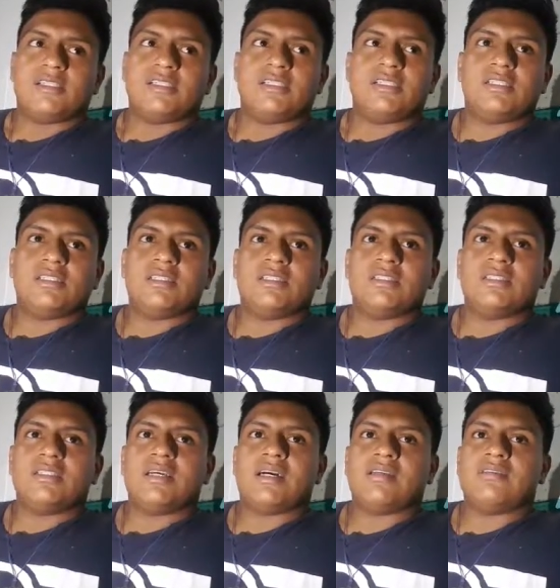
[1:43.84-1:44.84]
and
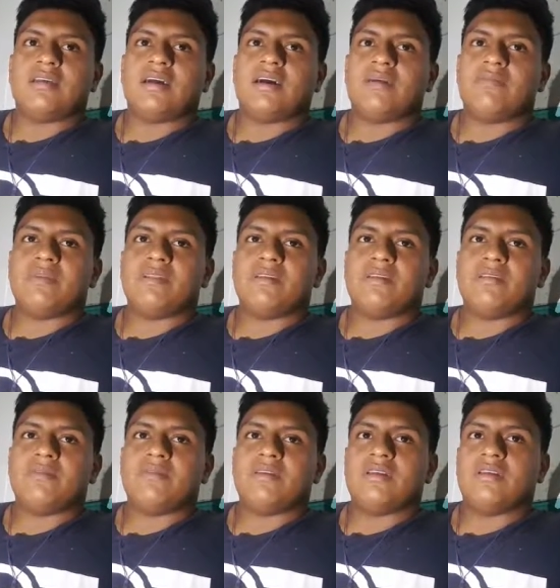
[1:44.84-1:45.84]
that's
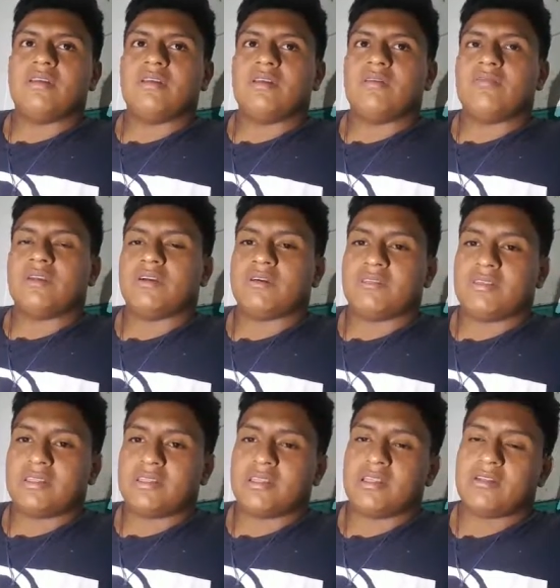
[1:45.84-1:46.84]
happening um, because
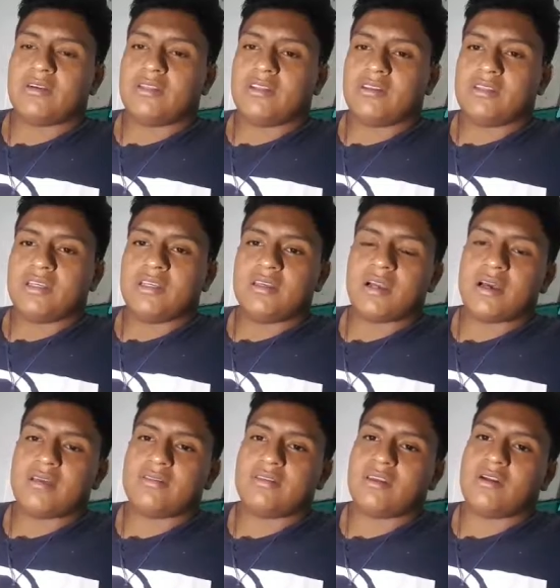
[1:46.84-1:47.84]
the technology
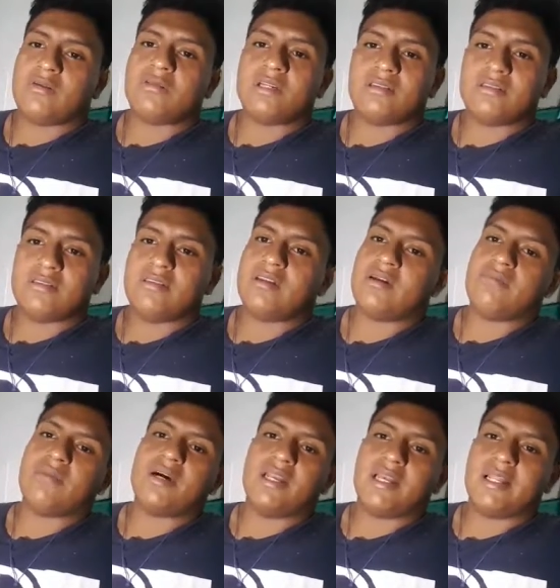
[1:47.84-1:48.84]
has increased
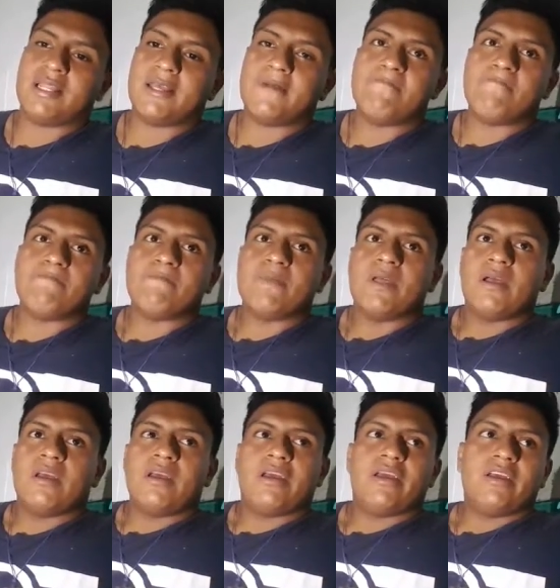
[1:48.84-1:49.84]
dramatically
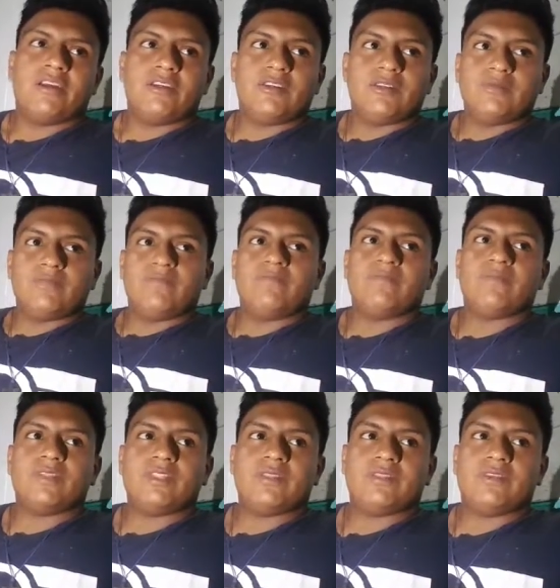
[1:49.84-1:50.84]
and
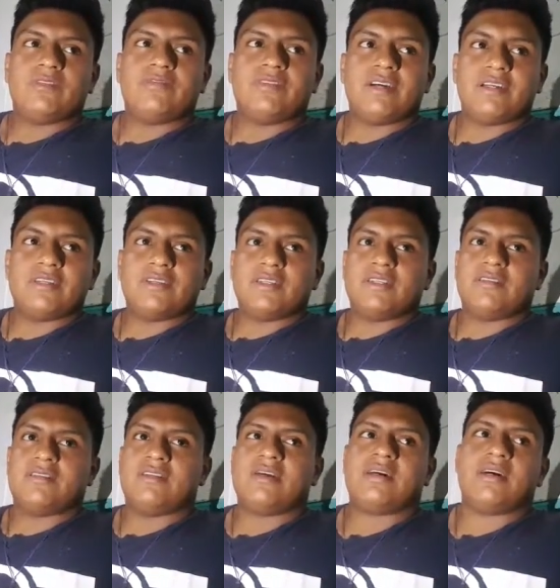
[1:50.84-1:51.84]
um, another factor
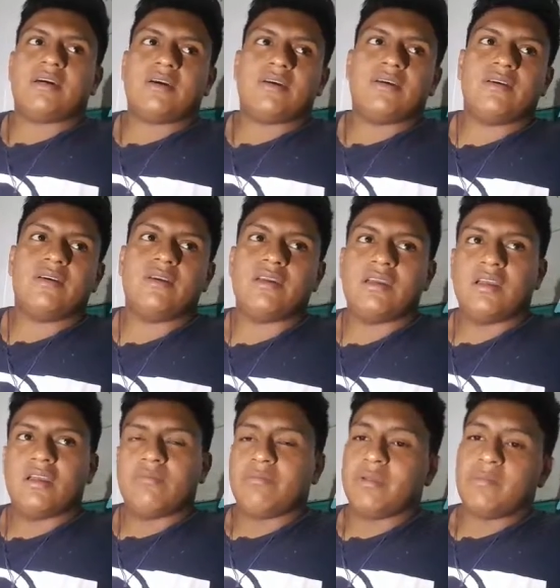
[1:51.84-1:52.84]
is that
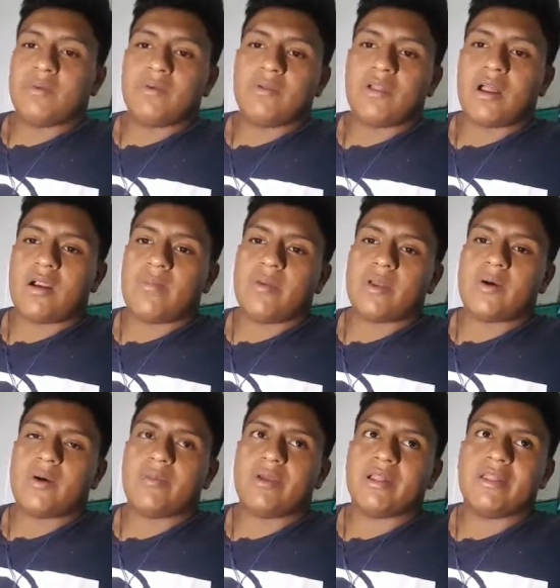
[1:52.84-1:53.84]
people are
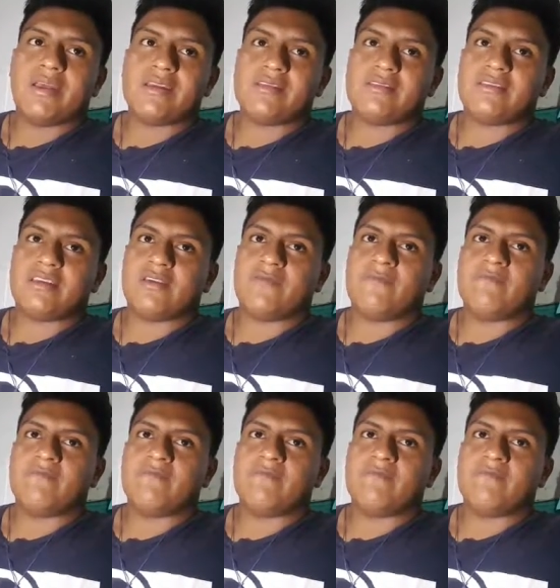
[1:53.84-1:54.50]
becoming lazy.